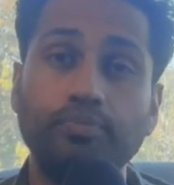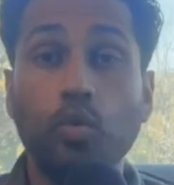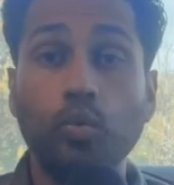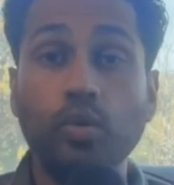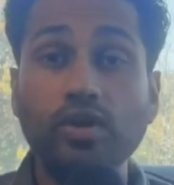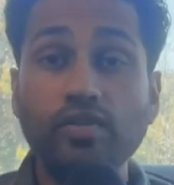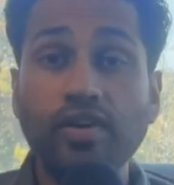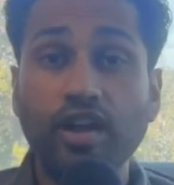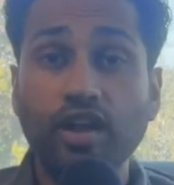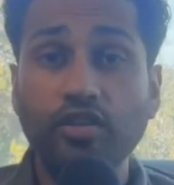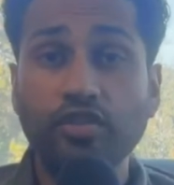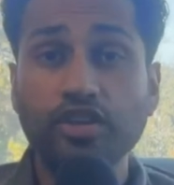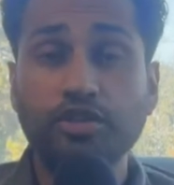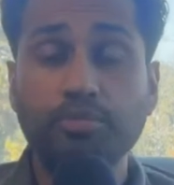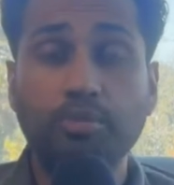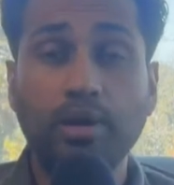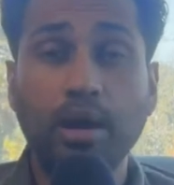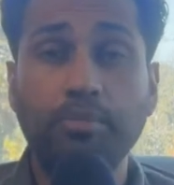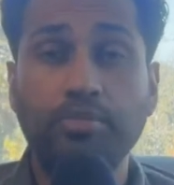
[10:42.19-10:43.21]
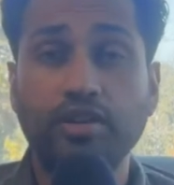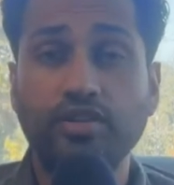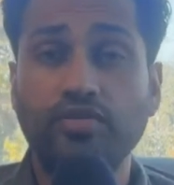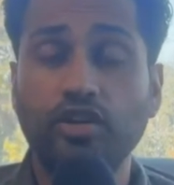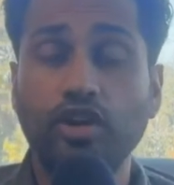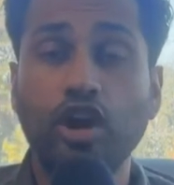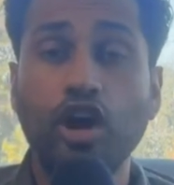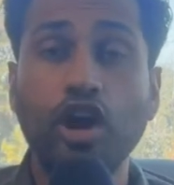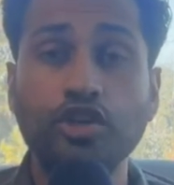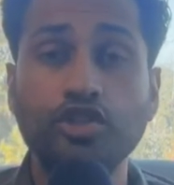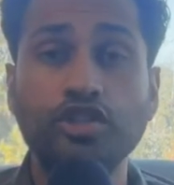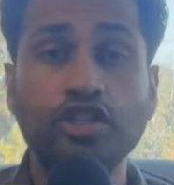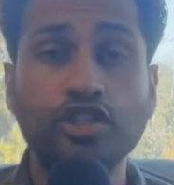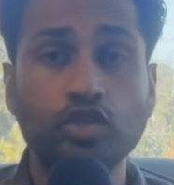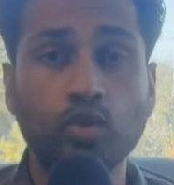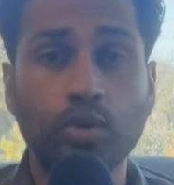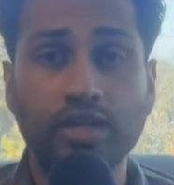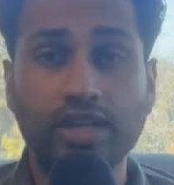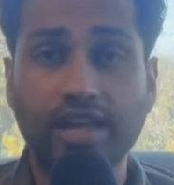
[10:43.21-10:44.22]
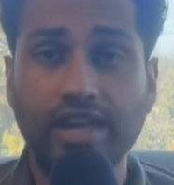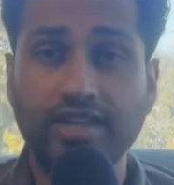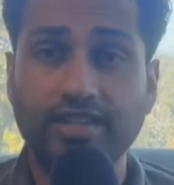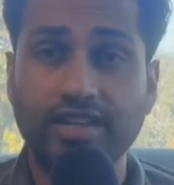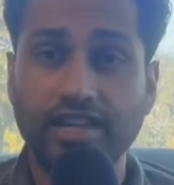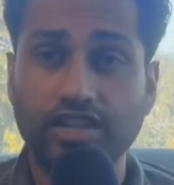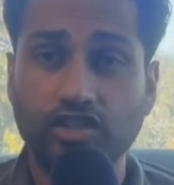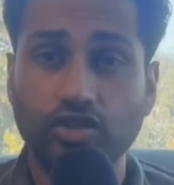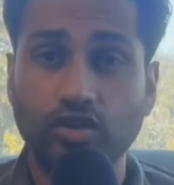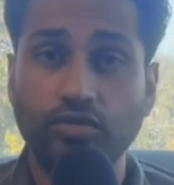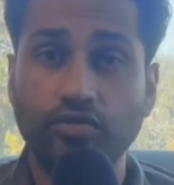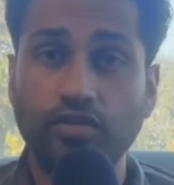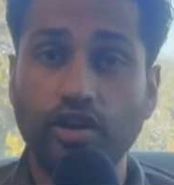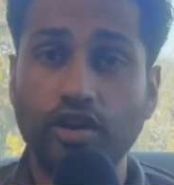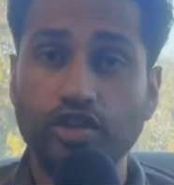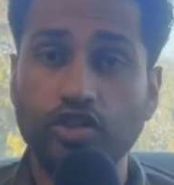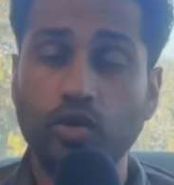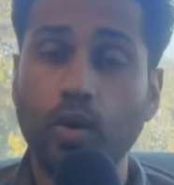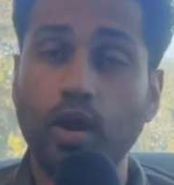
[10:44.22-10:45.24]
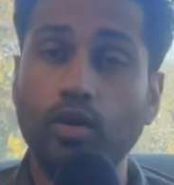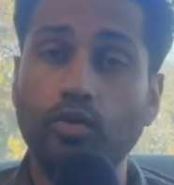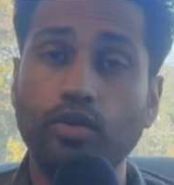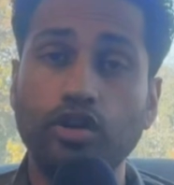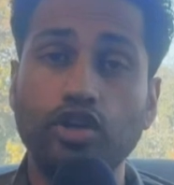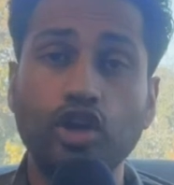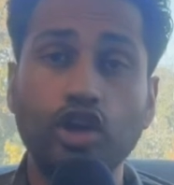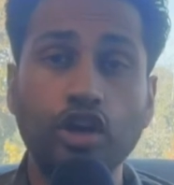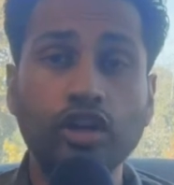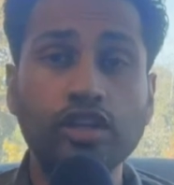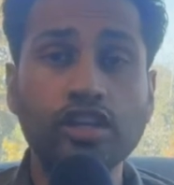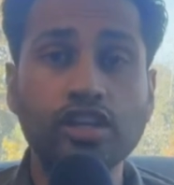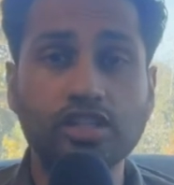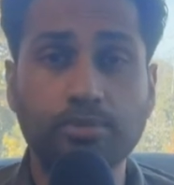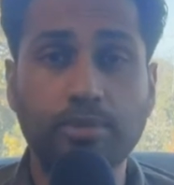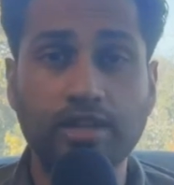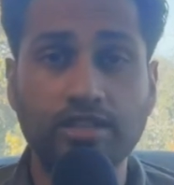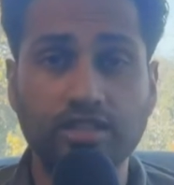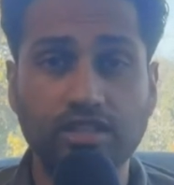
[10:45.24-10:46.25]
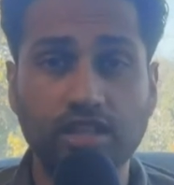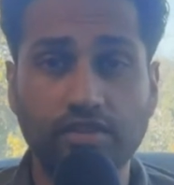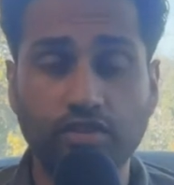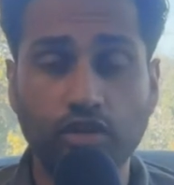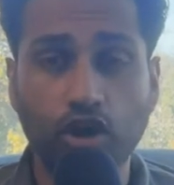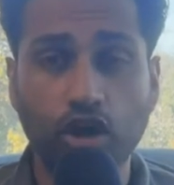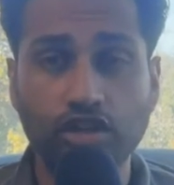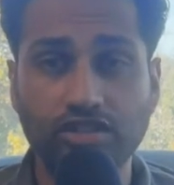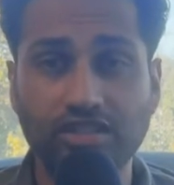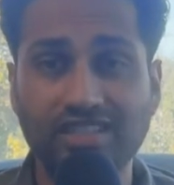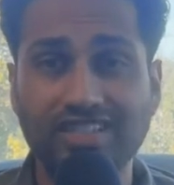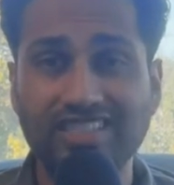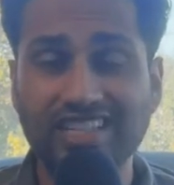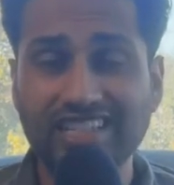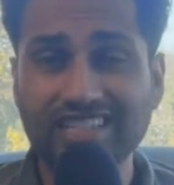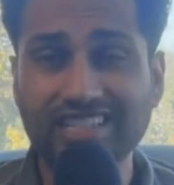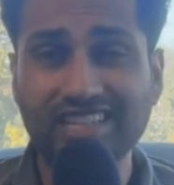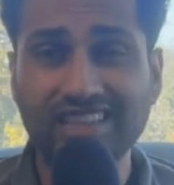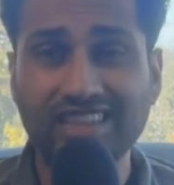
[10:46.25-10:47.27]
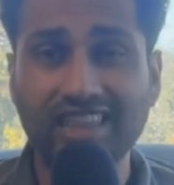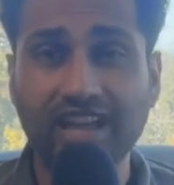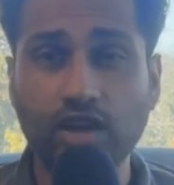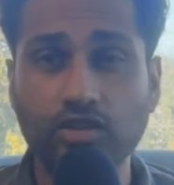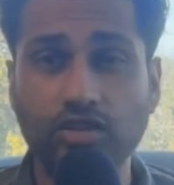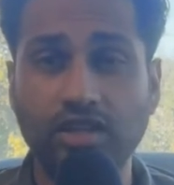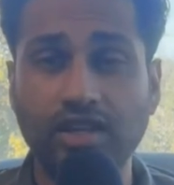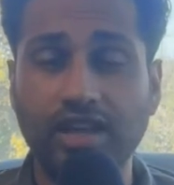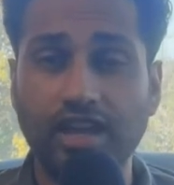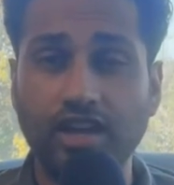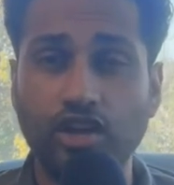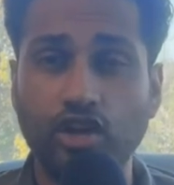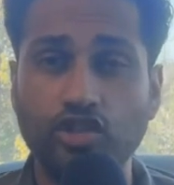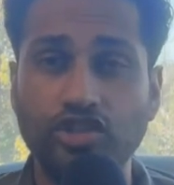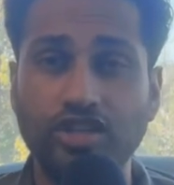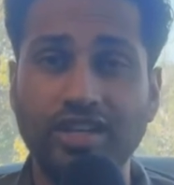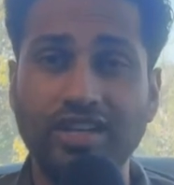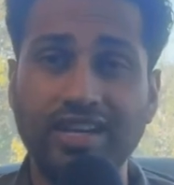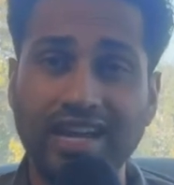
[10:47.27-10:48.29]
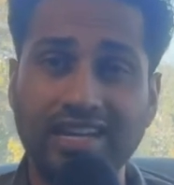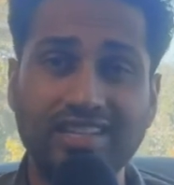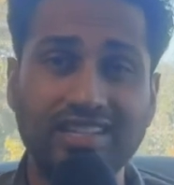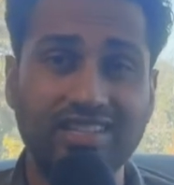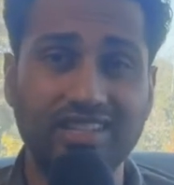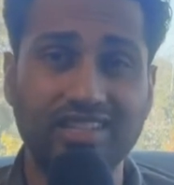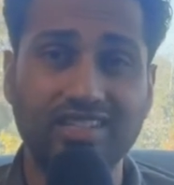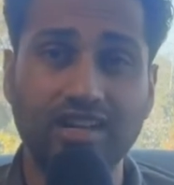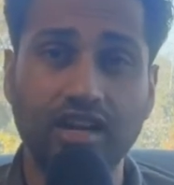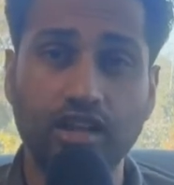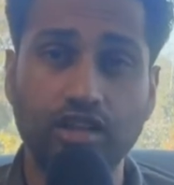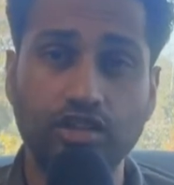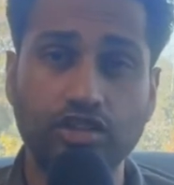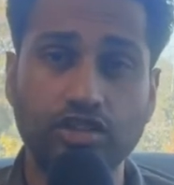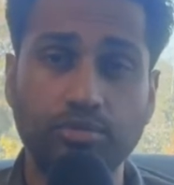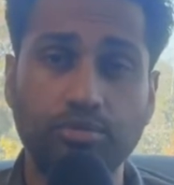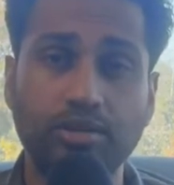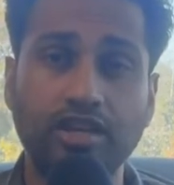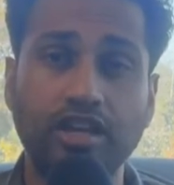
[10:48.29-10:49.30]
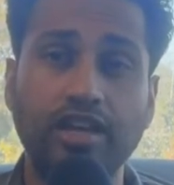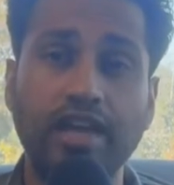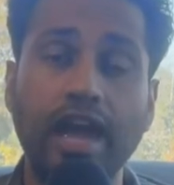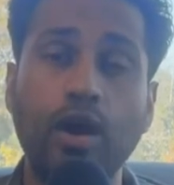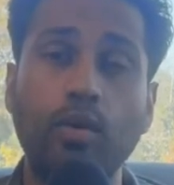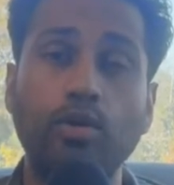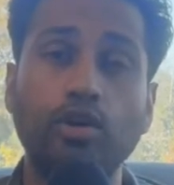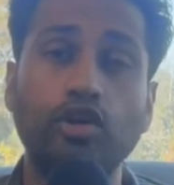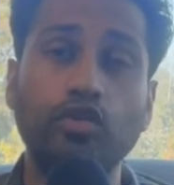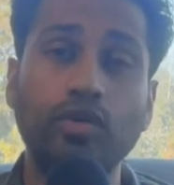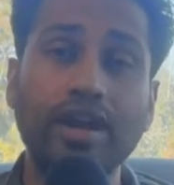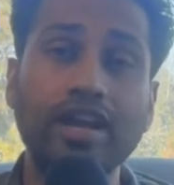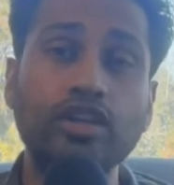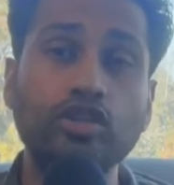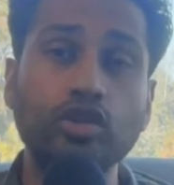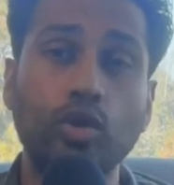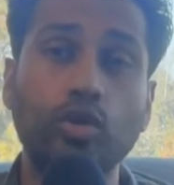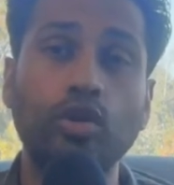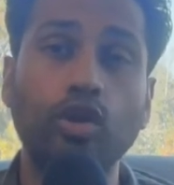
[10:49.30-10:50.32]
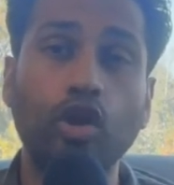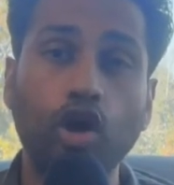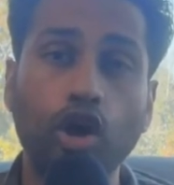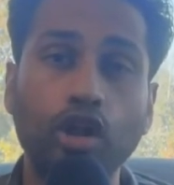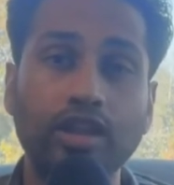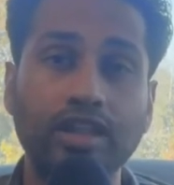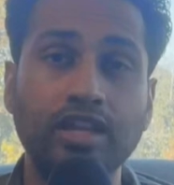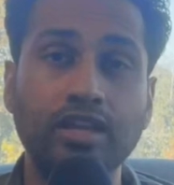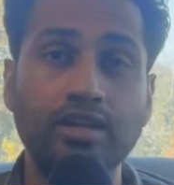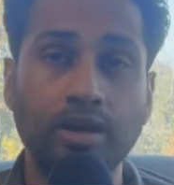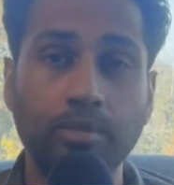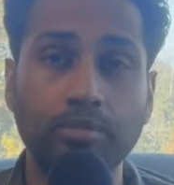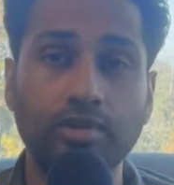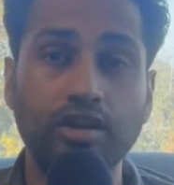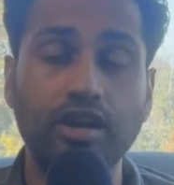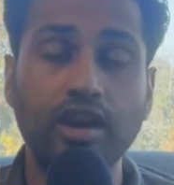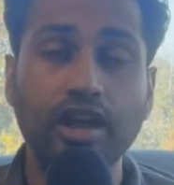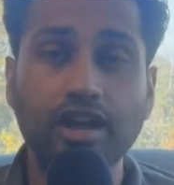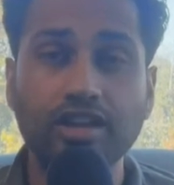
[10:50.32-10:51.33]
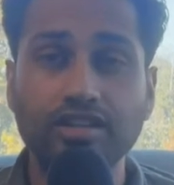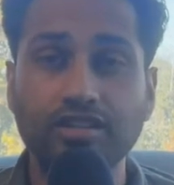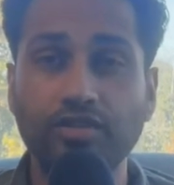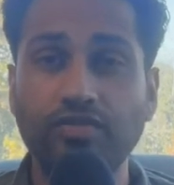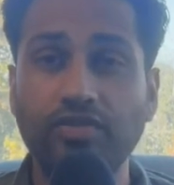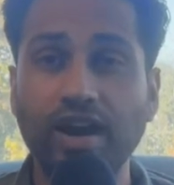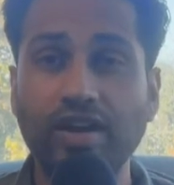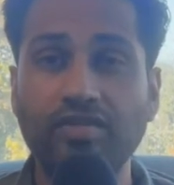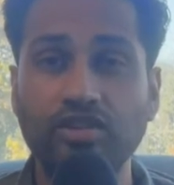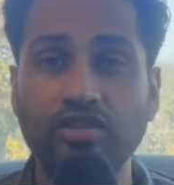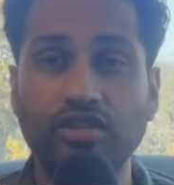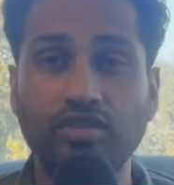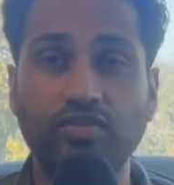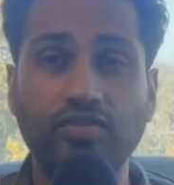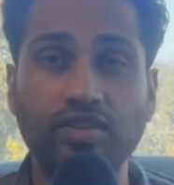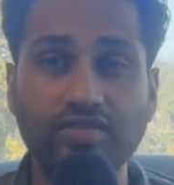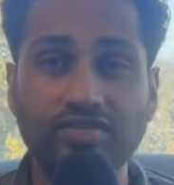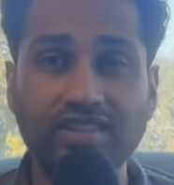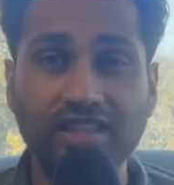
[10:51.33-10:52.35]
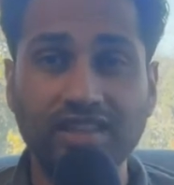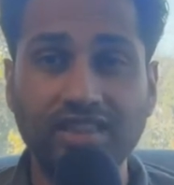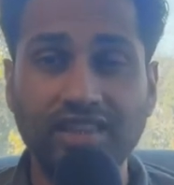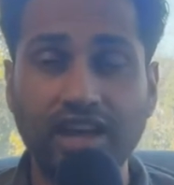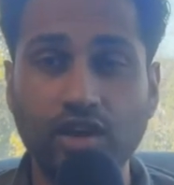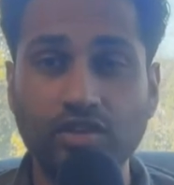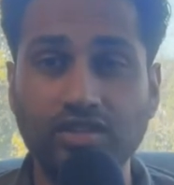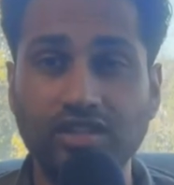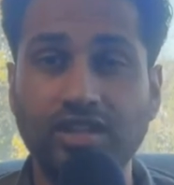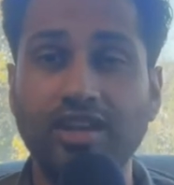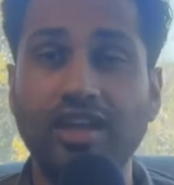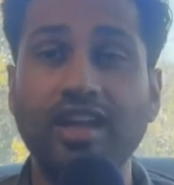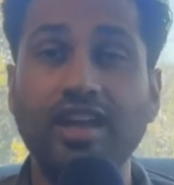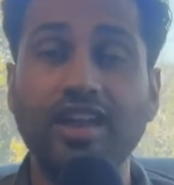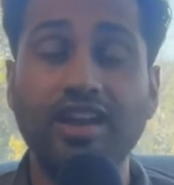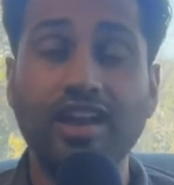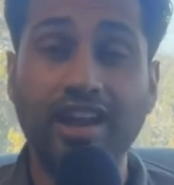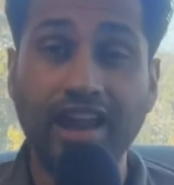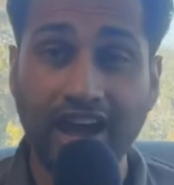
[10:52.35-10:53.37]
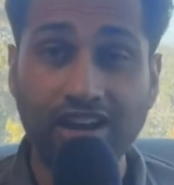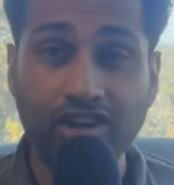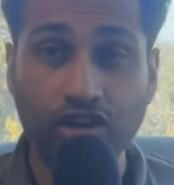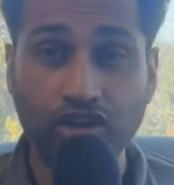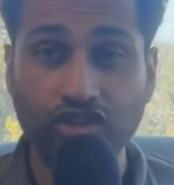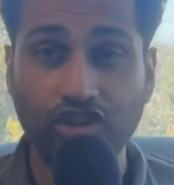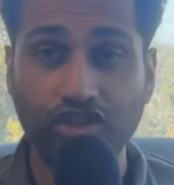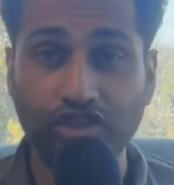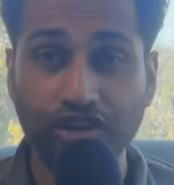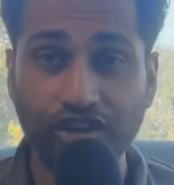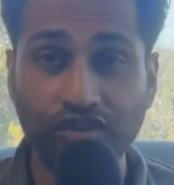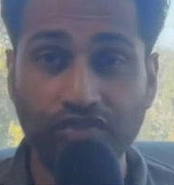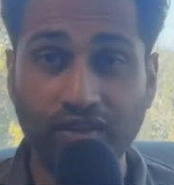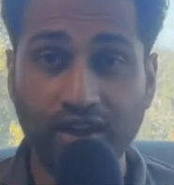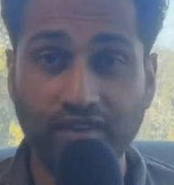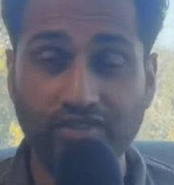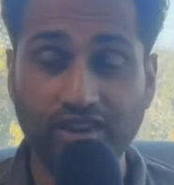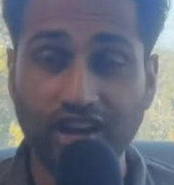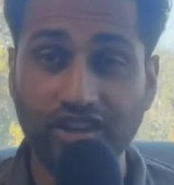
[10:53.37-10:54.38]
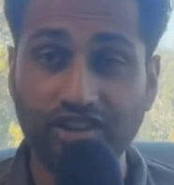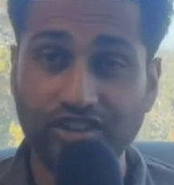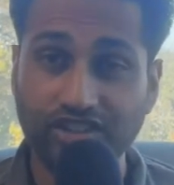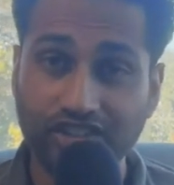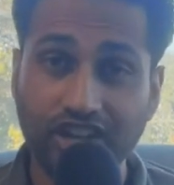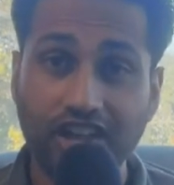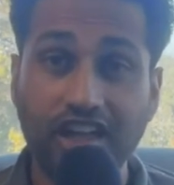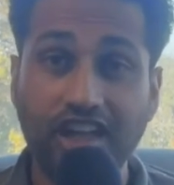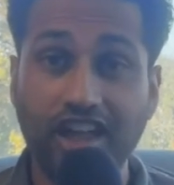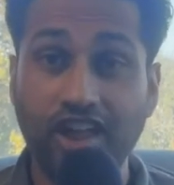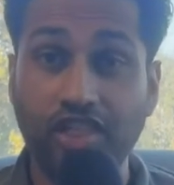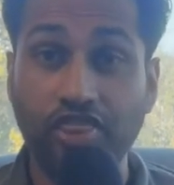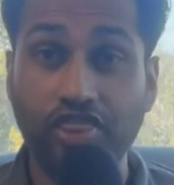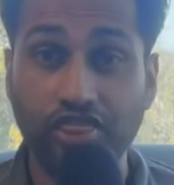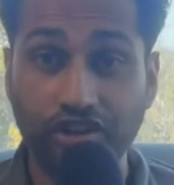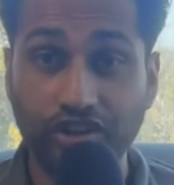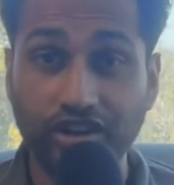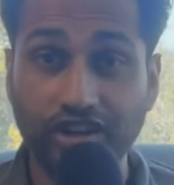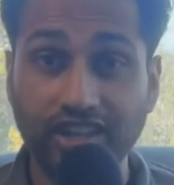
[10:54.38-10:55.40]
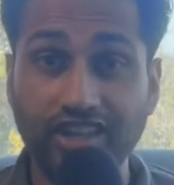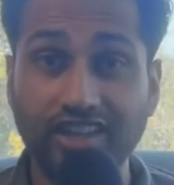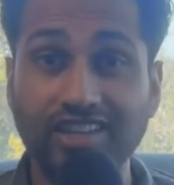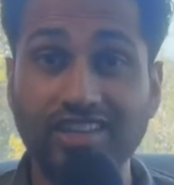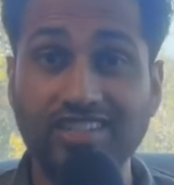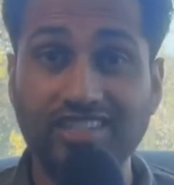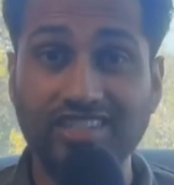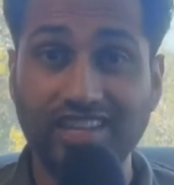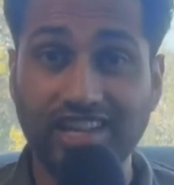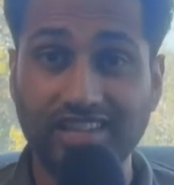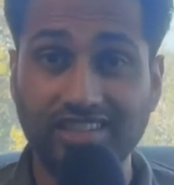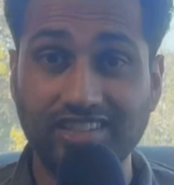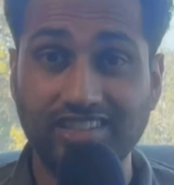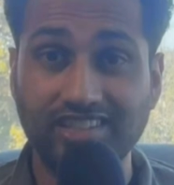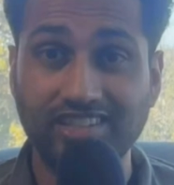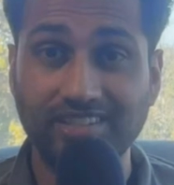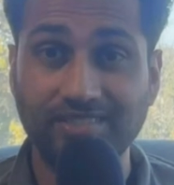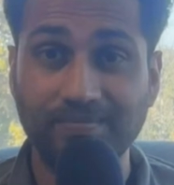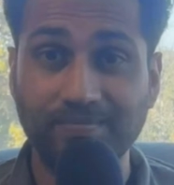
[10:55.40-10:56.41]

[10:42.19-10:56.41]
We've held this property for 128 days so far, so our recurring expenses have cost us $16,896, bringing our grand total all-in number to $515,935.30.